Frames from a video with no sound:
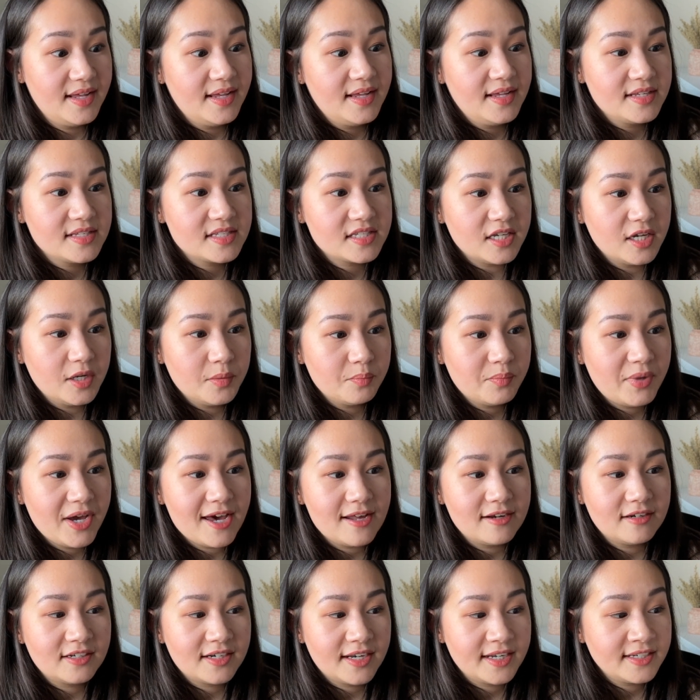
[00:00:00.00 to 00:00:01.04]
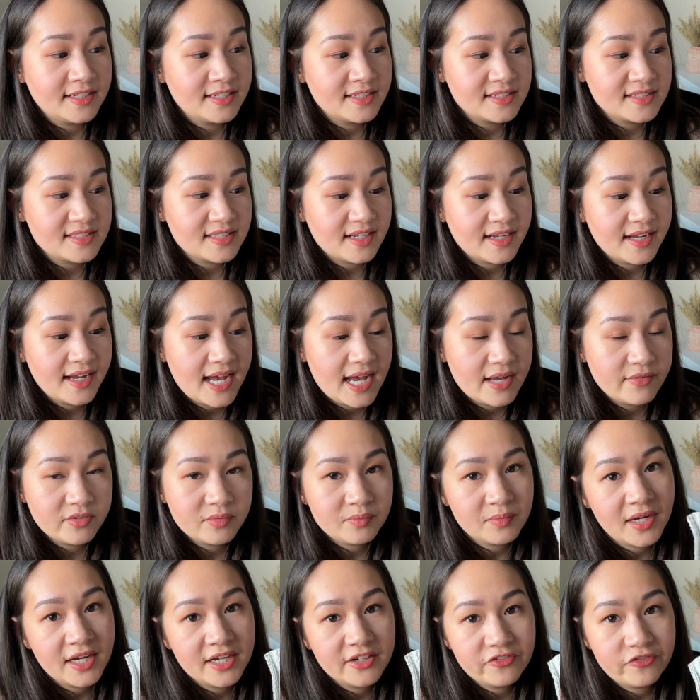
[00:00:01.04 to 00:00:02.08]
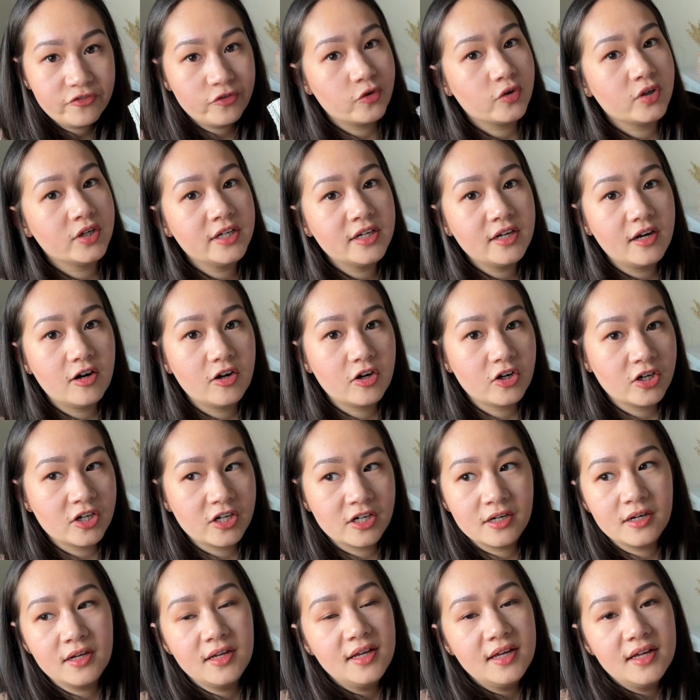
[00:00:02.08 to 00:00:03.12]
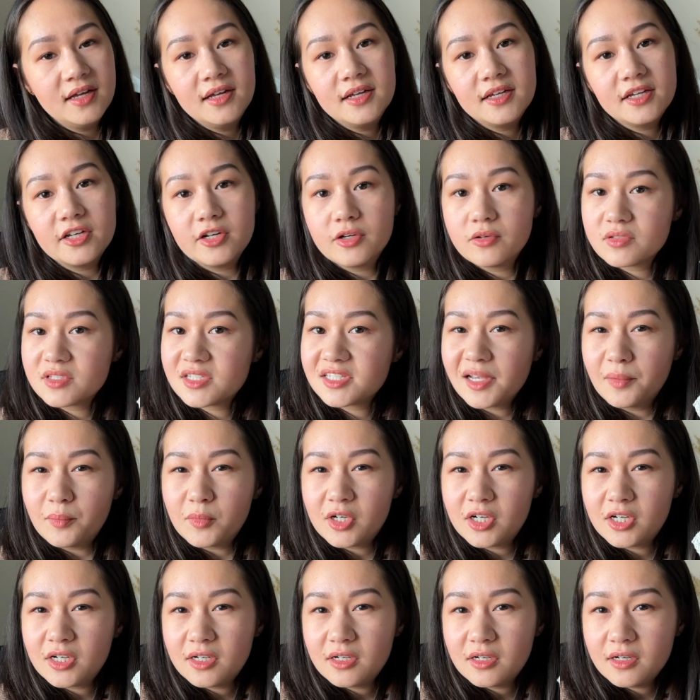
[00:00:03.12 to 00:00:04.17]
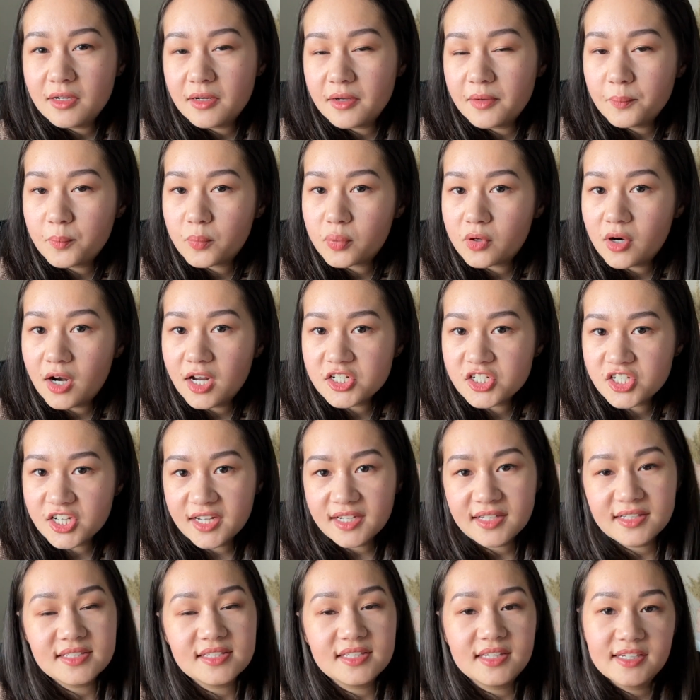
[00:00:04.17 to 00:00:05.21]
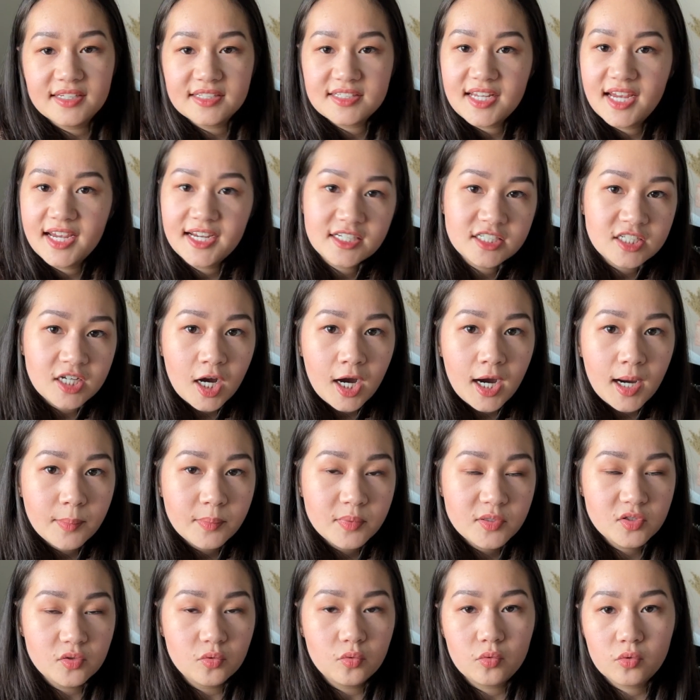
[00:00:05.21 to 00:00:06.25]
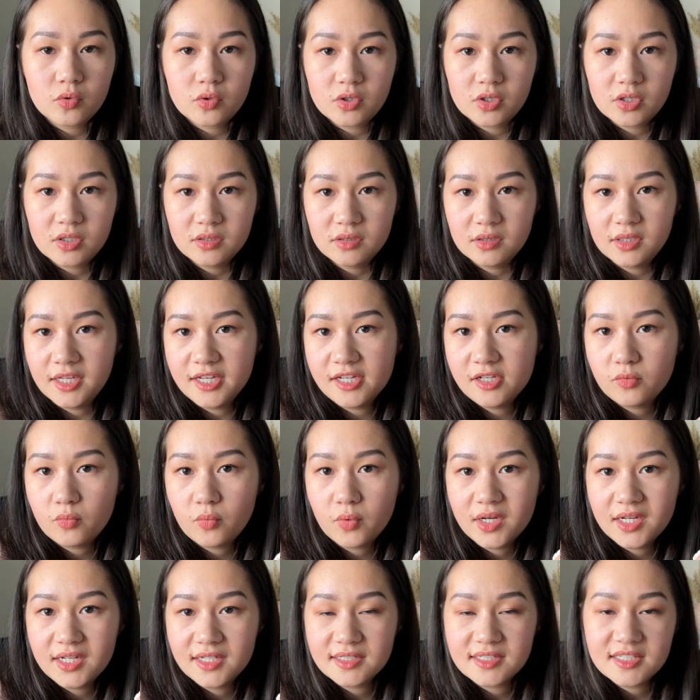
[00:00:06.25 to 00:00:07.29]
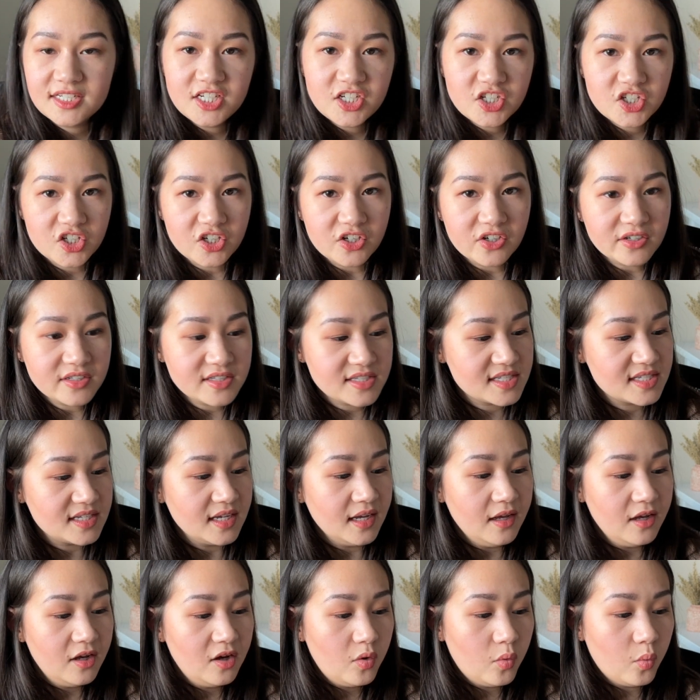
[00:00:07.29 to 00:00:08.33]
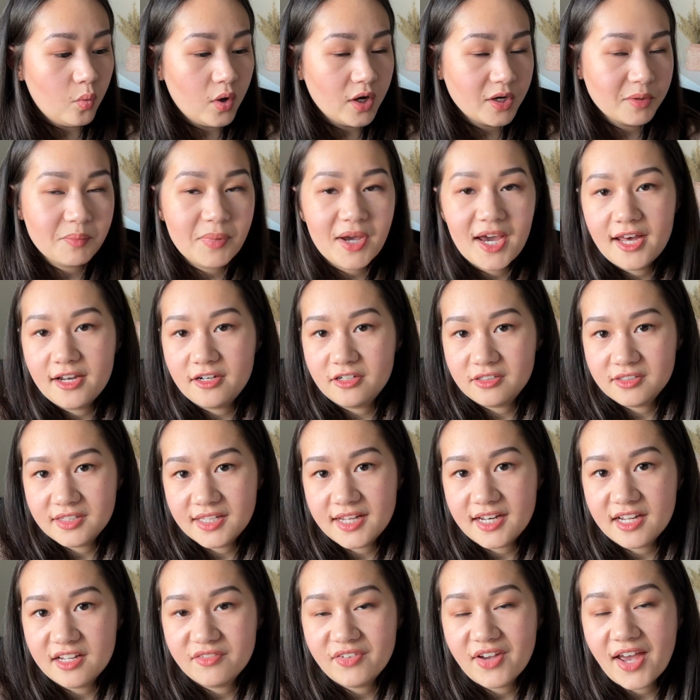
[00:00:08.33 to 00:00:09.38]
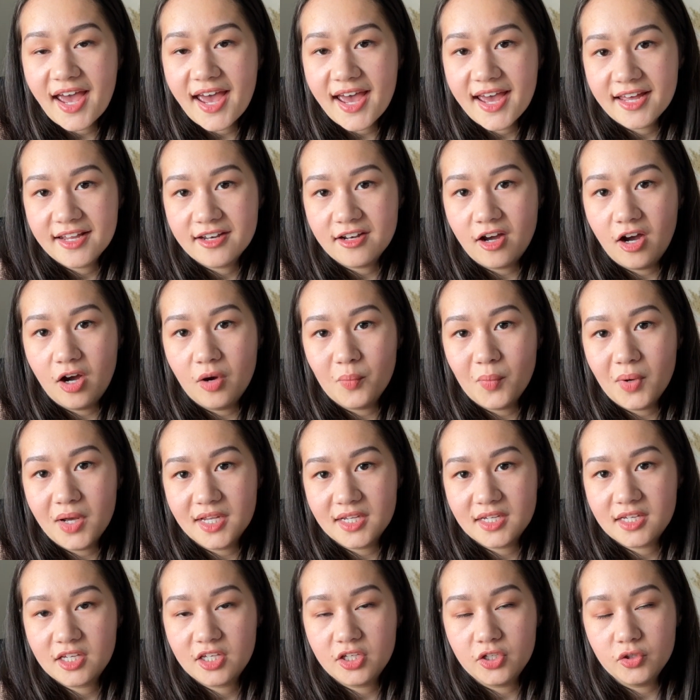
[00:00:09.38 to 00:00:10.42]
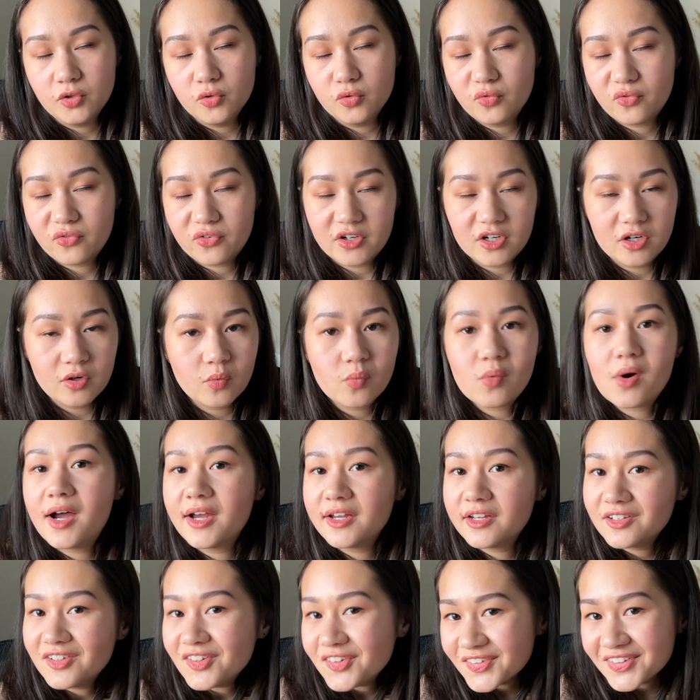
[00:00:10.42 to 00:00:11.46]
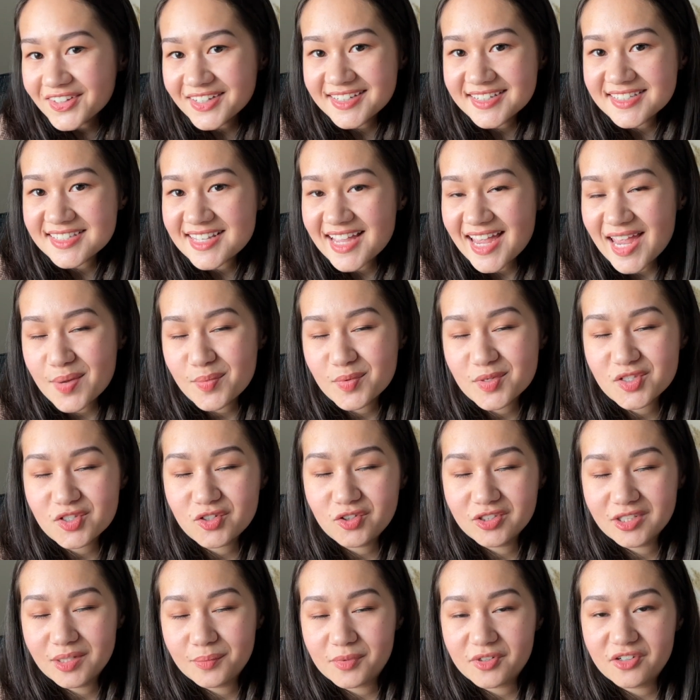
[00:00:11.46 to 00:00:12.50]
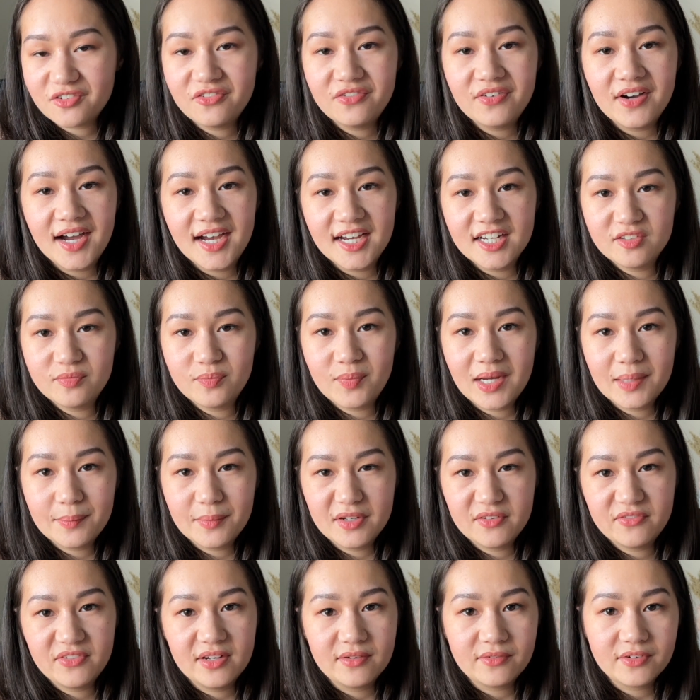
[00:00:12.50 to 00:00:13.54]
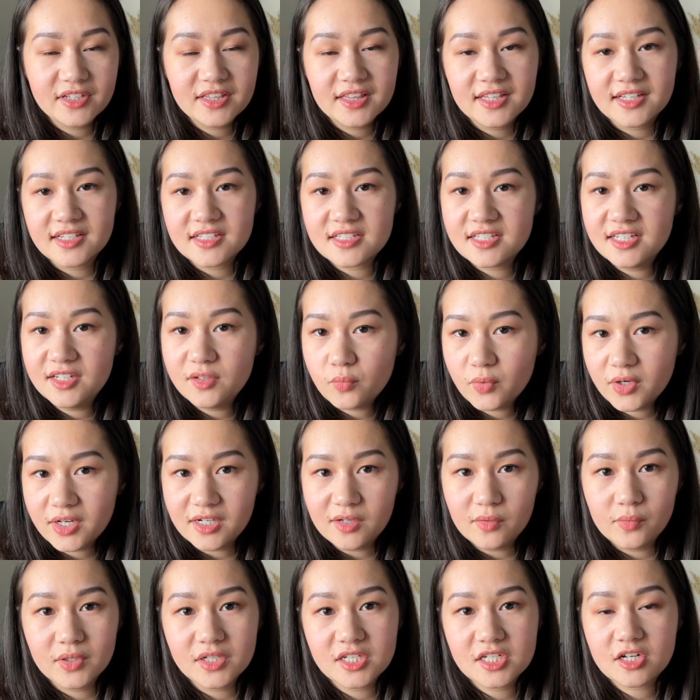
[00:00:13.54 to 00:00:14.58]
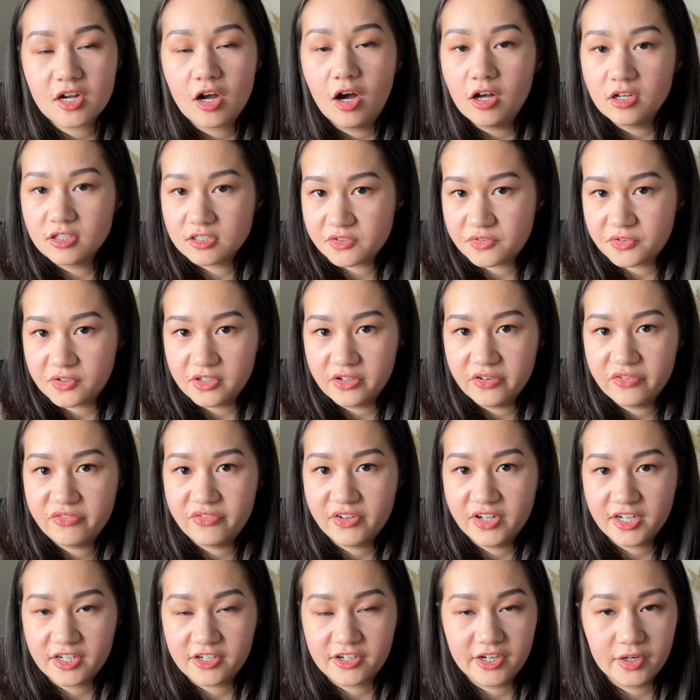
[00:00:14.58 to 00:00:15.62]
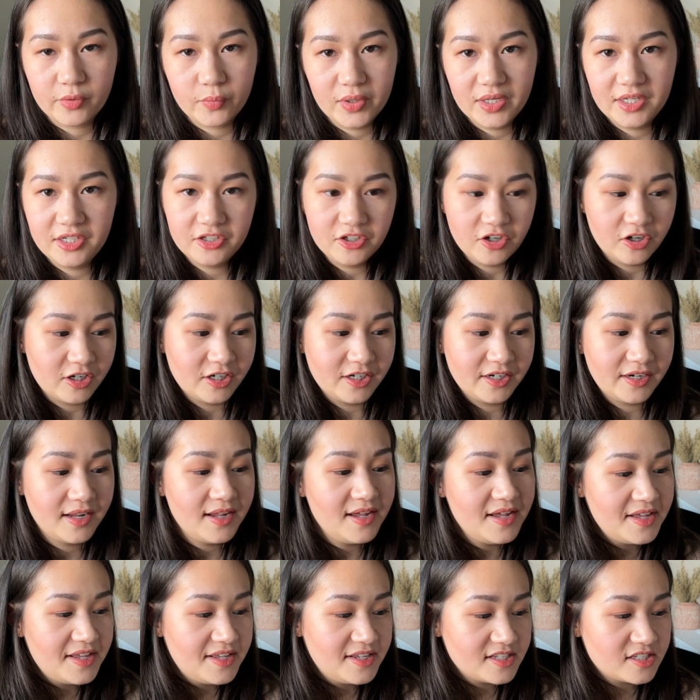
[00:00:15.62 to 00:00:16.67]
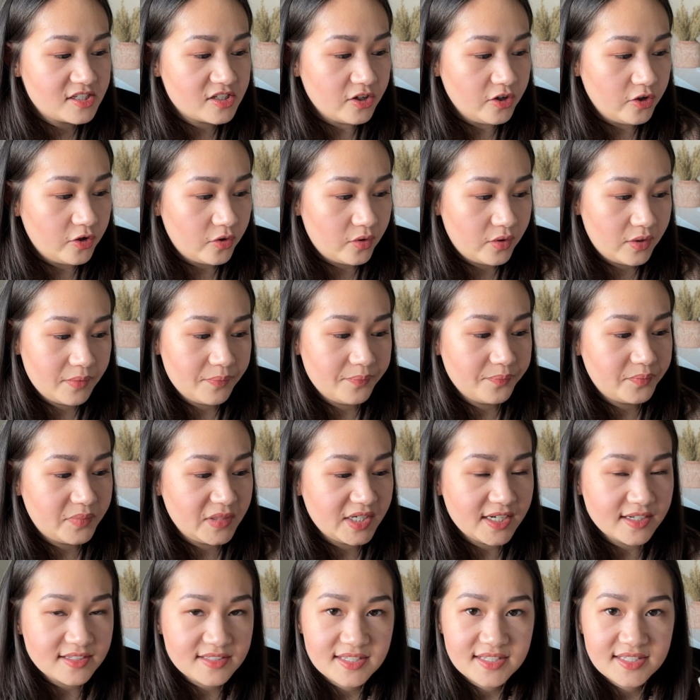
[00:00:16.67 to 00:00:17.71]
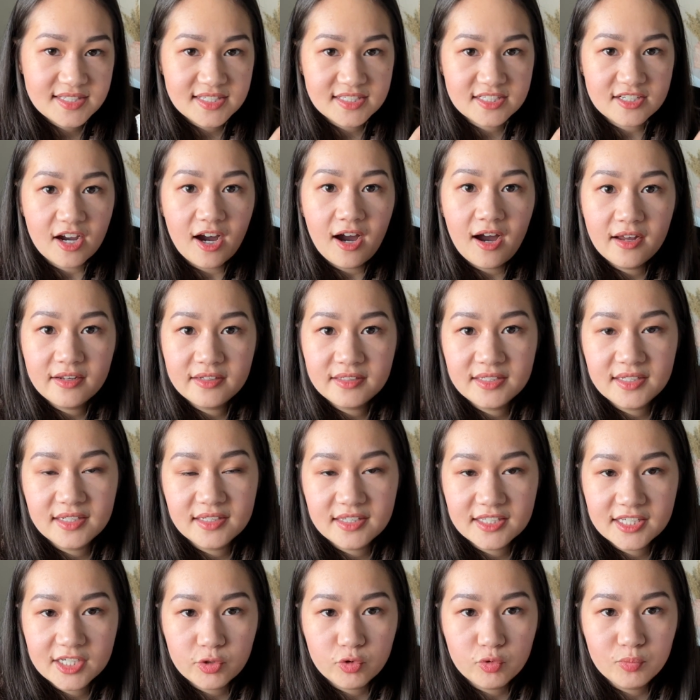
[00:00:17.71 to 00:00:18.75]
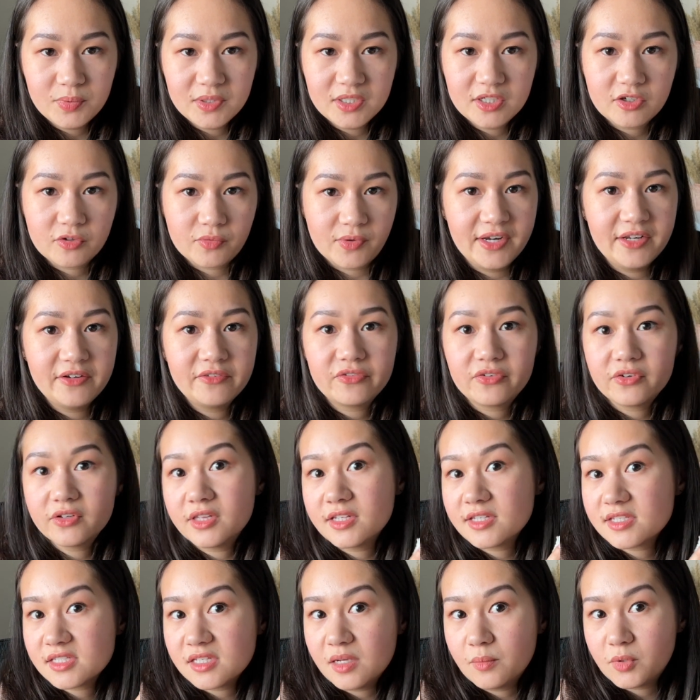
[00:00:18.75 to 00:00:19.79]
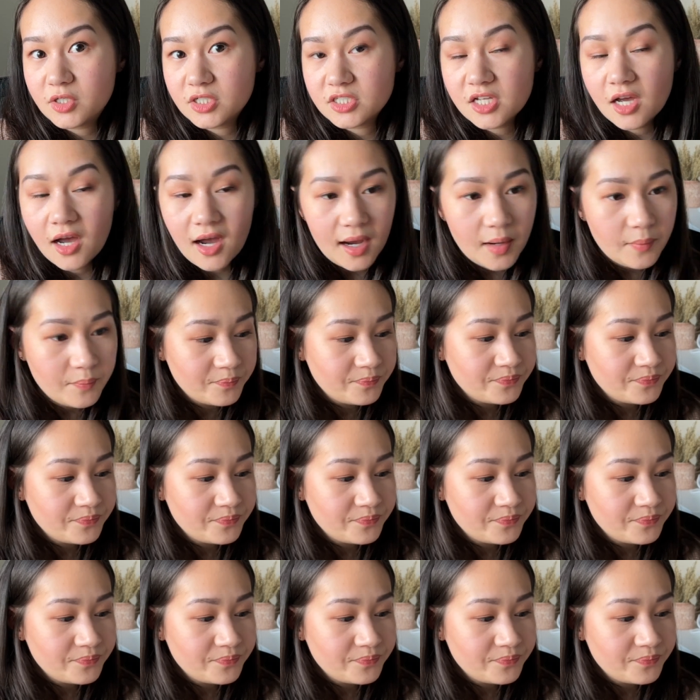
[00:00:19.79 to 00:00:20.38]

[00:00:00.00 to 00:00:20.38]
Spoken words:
Some pattern ideas that I have in mind for it are summer projects like tank tops or lightweight t-shirts. One pattern that I've had on my queue for a while is camisole number 5 by My Favorite Things Knitwear, which calls for a fingering weight yarn. So because this is cotton, I think it would be great for the summer top.